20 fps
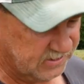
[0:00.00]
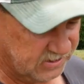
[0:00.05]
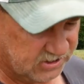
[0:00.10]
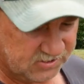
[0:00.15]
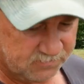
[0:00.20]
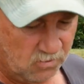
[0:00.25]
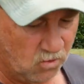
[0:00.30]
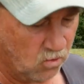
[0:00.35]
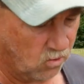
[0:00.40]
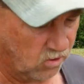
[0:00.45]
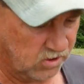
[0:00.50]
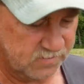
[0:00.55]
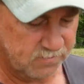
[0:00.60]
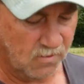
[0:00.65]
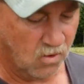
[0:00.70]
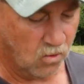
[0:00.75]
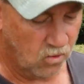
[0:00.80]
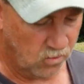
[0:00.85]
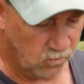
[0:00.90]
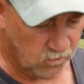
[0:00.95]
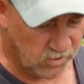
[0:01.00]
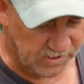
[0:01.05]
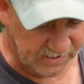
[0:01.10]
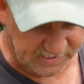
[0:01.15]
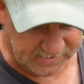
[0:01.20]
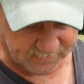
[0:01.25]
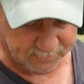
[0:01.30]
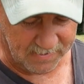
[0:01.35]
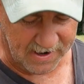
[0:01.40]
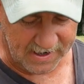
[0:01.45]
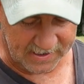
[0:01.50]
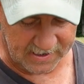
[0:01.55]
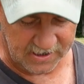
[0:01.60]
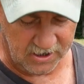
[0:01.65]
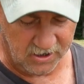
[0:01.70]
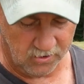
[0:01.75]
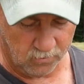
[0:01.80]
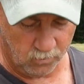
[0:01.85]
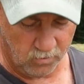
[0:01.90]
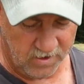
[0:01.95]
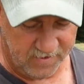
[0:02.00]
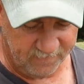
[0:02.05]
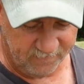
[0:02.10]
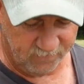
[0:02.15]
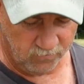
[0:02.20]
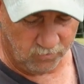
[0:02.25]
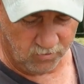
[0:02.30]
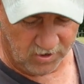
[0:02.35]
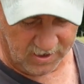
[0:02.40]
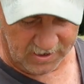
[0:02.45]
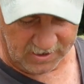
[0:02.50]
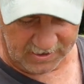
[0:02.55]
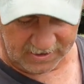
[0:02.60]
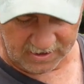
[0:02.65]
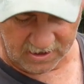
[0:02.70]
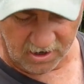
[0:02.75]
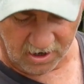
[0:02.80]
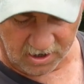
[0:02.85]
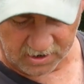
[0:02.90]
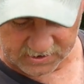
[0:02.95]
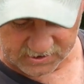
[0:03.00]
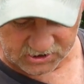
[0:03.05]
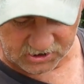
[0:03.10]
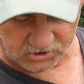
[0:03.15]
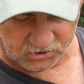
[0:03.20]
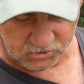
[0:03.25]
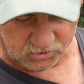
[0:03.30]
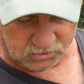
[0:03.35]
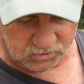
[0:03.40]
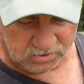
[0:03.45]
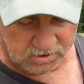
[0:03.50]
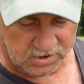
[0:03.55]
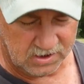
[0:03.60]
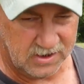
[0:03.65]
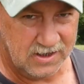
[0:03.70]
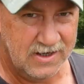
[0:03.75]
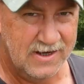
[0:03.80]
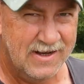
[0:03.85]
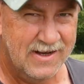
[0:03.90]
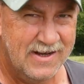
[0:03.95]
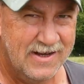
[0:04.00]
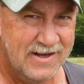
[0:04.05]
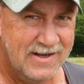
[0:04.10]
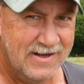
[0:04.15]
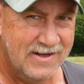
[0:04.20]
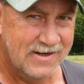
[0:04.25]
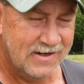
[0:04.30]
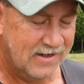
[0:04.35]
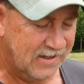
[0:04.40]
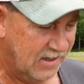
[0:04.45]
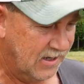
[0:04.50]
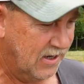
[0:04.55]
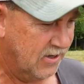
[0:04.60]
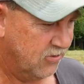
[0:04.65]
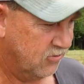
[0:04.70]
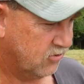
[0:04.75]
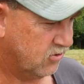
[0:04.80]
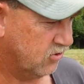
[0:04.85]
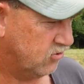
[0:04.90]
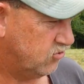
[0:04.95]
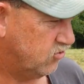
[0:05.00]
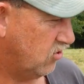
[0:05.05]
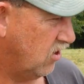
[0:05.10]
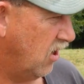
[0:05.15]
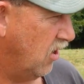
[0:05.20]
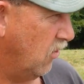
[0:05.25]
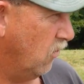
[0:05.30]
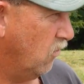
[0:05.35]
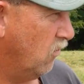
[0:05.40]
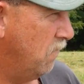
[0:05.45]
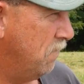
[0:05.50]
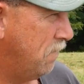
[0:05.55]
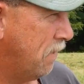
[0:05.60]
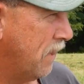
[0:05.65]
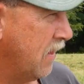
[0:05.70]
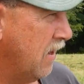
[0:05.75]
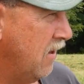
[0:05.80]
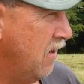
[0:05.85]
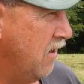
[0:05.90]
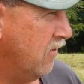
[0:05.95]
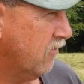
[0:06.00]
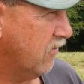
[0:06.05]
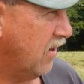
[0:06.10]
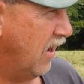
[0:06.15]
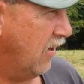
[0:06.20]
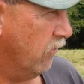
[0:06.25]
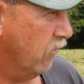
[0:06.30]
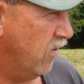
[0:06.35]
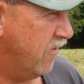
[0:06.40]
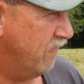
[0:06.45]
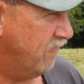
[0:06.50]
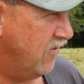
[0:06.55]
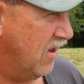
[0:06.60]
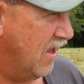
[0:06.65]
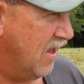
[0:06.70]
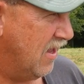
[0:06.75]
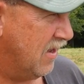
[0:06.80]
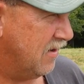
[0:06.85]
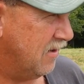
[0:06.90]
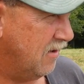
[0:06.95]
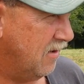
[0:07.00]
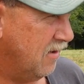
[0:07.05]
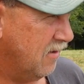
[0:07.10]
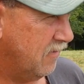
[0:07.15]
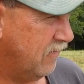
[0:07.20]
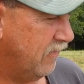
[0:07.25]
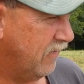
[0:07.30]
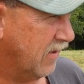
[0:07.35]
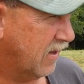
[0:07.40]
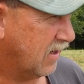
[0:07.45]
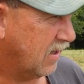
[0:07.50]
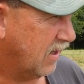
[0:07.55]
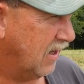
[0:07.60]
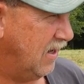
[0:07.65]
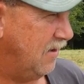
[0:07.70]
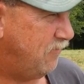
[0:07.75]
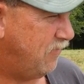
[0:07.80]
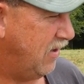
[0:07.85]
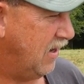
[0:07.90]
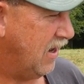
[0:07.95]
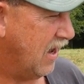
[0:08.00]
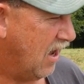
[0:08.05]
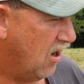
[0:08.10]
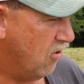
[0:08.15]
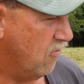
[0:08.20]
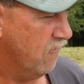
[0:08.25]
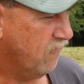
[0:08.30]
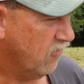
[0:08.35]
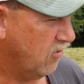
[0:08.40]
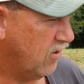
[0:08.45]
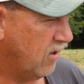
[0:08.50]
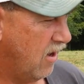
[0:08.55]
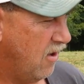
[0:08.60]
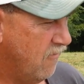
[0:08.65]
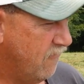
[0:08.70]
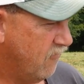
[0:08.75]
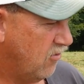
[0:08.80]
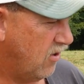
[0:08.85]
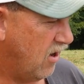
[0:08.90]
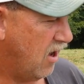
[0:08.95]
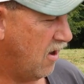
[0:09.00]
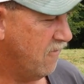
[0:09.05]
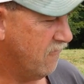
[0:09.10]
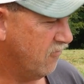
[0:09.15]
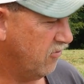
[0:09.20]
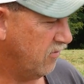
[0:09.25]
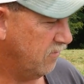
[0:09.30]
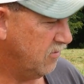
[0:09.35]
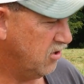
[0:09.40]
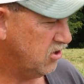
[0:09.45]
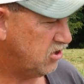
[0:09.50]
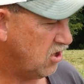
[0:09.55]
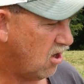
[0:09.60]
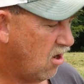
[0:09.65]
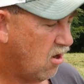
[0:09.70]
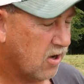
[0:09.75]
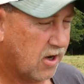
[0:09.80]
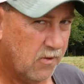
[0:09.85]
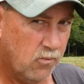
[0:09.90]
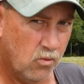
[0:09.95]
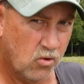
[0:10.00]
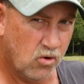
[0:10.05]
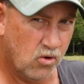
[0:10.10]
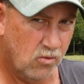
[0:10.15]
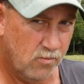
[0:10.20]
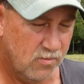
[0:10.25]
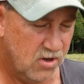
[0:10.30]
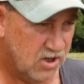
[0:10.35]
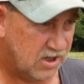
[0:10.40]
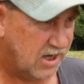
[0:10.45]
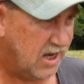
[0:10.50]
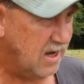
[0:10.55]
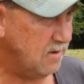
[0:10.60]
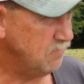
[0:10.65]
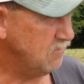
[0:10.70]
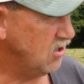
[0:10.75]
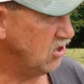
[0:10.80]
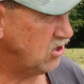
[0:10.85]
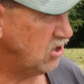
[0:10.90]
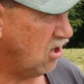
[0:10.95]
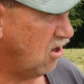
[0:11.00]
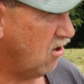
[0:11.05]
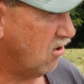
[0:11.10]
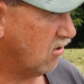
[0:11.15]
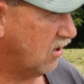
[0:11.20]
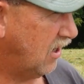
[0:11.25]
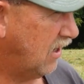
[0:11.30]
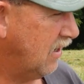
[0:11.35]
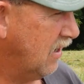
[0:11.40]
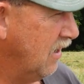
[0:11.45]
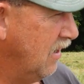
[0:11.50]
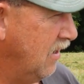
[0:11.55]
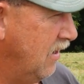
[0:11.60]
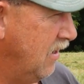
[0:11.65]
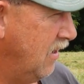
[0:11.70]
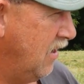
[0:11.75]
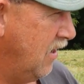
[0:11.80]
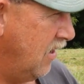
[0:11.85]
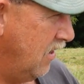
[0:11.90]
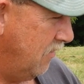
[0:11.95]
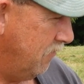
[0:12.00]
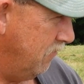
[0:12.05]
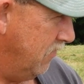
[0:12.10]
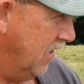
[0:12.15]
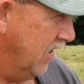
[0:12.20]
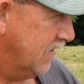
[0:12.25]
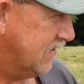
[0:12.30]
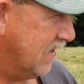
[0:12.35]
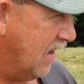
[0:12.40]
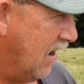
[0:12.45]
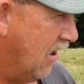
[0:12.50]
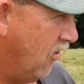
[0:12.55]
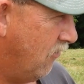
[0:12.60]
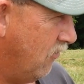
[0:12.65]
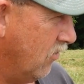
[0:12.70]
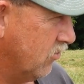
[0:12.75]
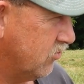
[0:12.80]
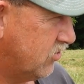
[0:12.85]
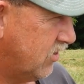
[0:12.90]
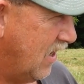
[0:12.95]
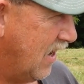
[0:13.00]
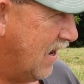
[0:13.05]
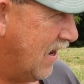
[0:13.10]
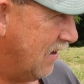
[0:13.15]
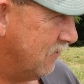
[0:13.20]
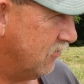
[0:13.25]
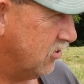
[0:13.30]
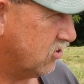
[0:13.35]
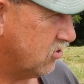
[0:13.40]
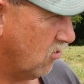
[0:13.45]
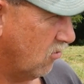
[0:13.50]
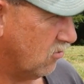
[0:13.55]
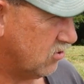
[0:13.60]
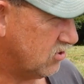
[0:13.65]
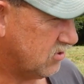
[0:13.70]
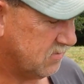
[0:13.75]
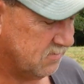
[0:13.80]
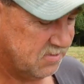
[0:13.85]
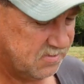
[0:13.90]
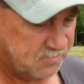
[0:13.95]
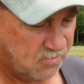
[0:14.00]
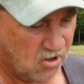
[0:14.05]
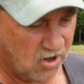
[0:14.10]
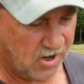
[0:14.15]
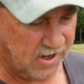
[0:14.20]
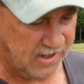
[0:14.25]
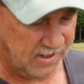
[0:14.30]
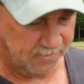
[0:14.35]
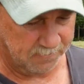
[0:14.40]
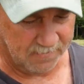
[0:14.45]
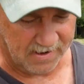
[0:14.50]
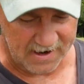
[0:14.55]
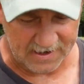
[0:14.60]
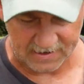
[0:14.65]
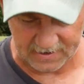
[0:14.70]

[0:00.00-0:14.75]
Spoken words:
a smorgasbord of weeds back here. We've really got to get under control. Okay, we've done the clipping over and over and over, the bush hogging. We're going to keep bush hogging, but it's almost time to start some spraying back